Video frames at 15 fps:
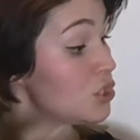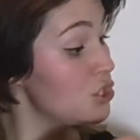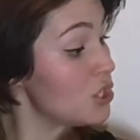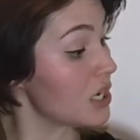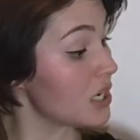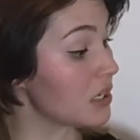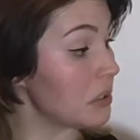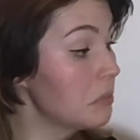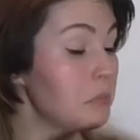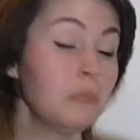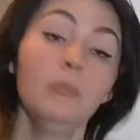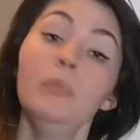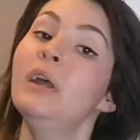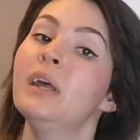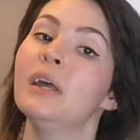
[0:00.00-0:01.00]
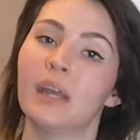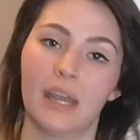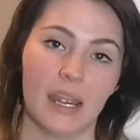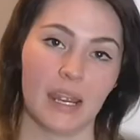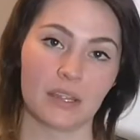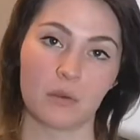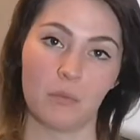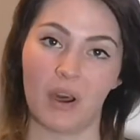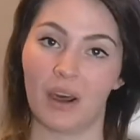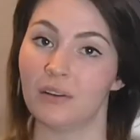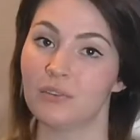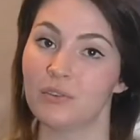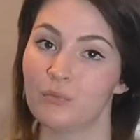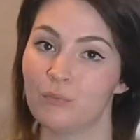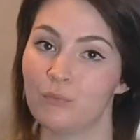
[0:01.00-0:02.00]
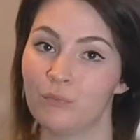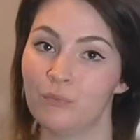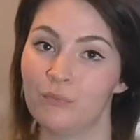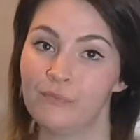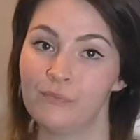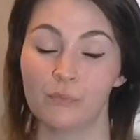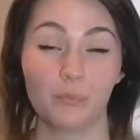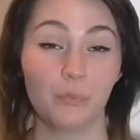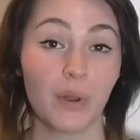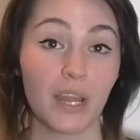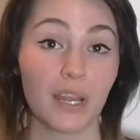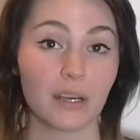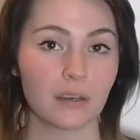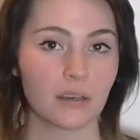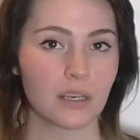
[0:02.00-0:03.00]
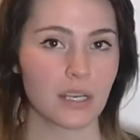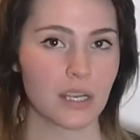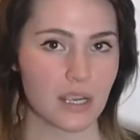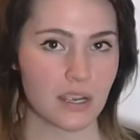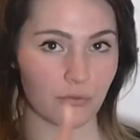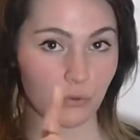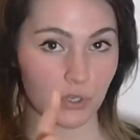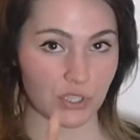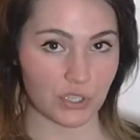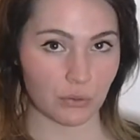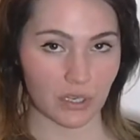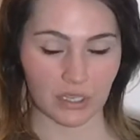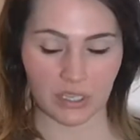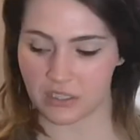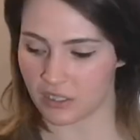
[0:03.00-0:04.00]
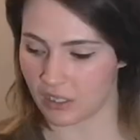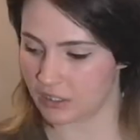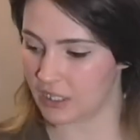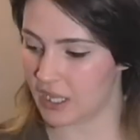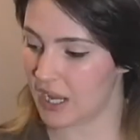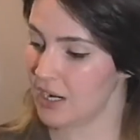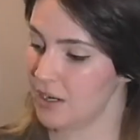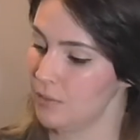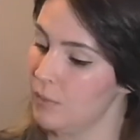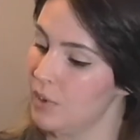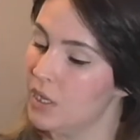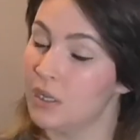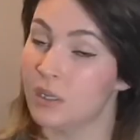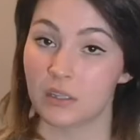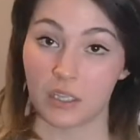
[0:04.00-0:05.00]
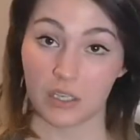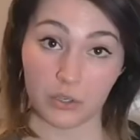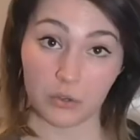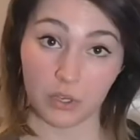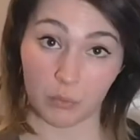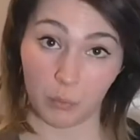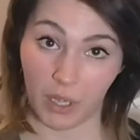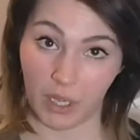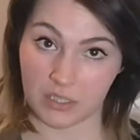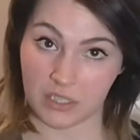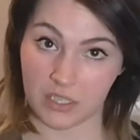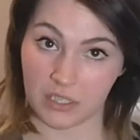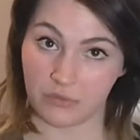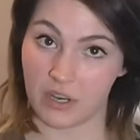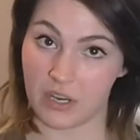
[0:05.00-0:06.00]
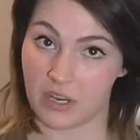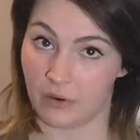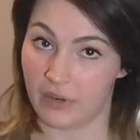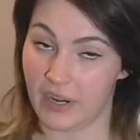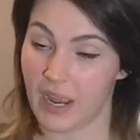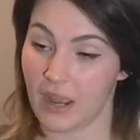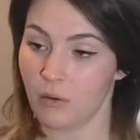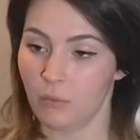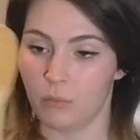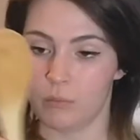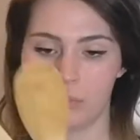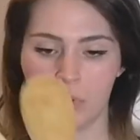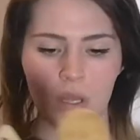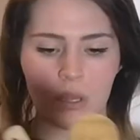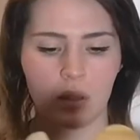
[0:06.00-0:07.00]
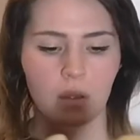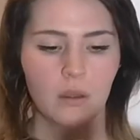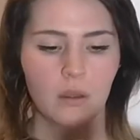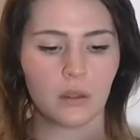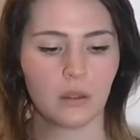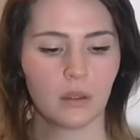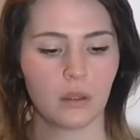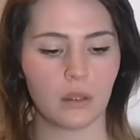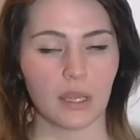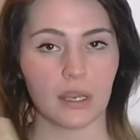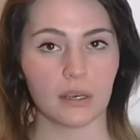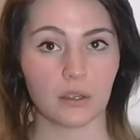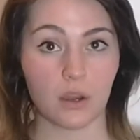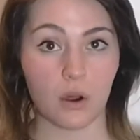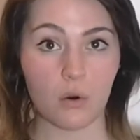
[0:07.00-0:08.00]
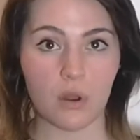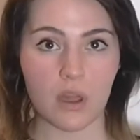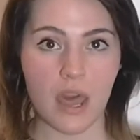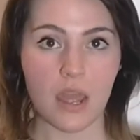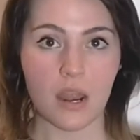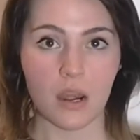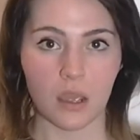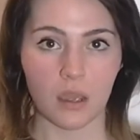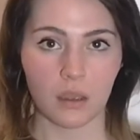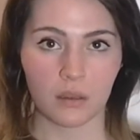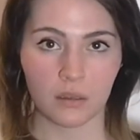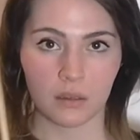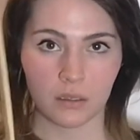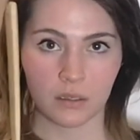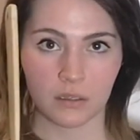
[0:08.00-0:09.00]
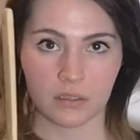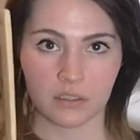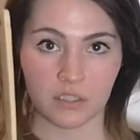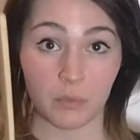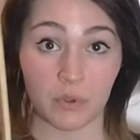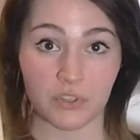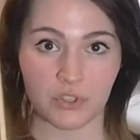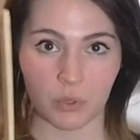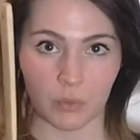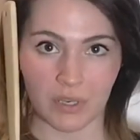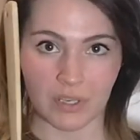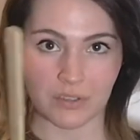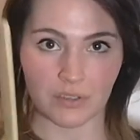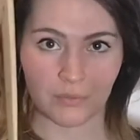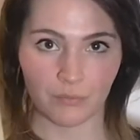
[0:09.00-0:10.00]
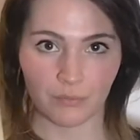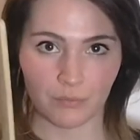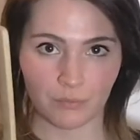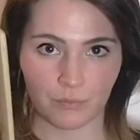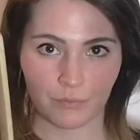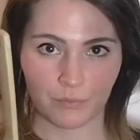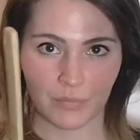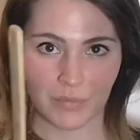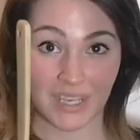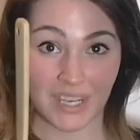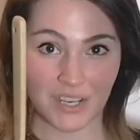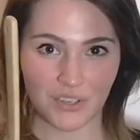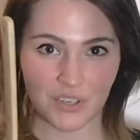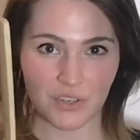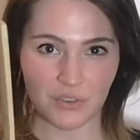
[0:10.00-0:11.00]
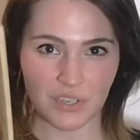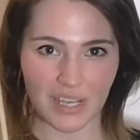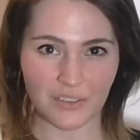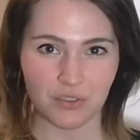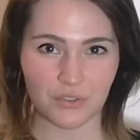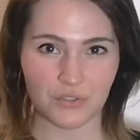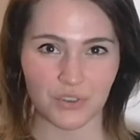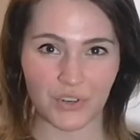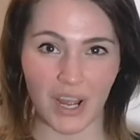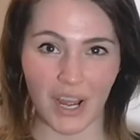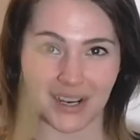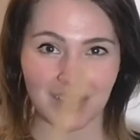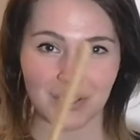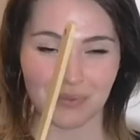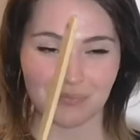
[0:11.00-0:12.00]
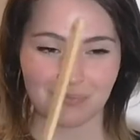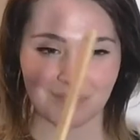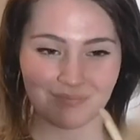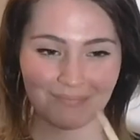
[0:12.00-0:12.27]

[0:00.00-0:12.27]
Jin, hand them out. But if we're doing this online, then you can pause this video now and go get some instruments. Kitchen utensils or not.